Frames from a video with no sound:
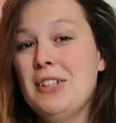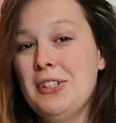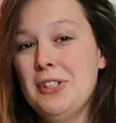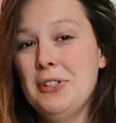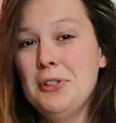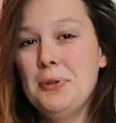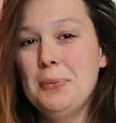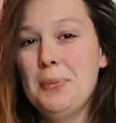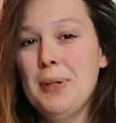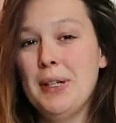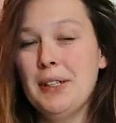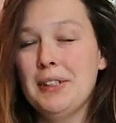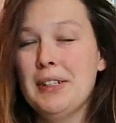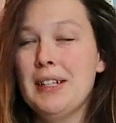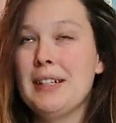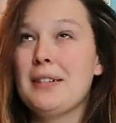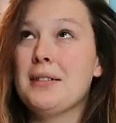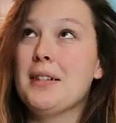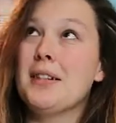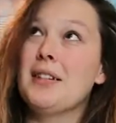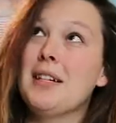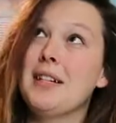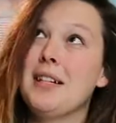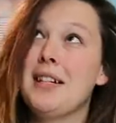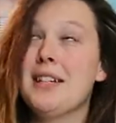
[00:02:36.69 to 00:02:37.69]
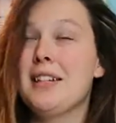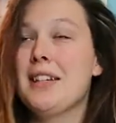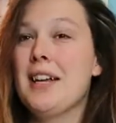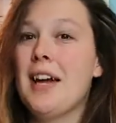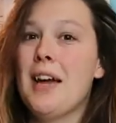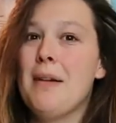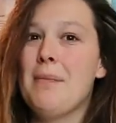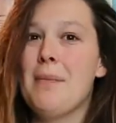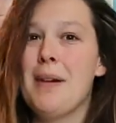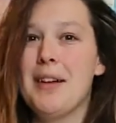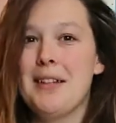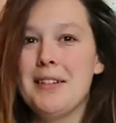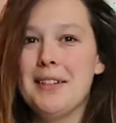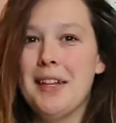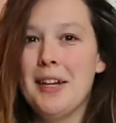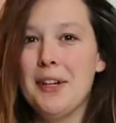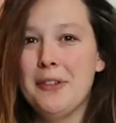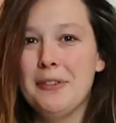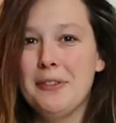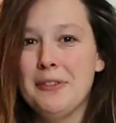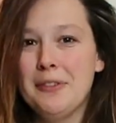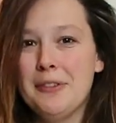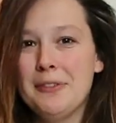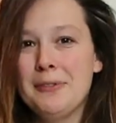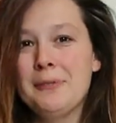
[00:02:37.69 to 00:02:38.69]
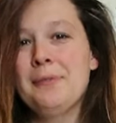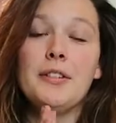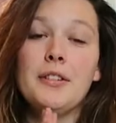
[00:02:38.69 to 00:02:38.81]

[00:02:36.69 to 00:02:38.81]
to build it because I did time myself.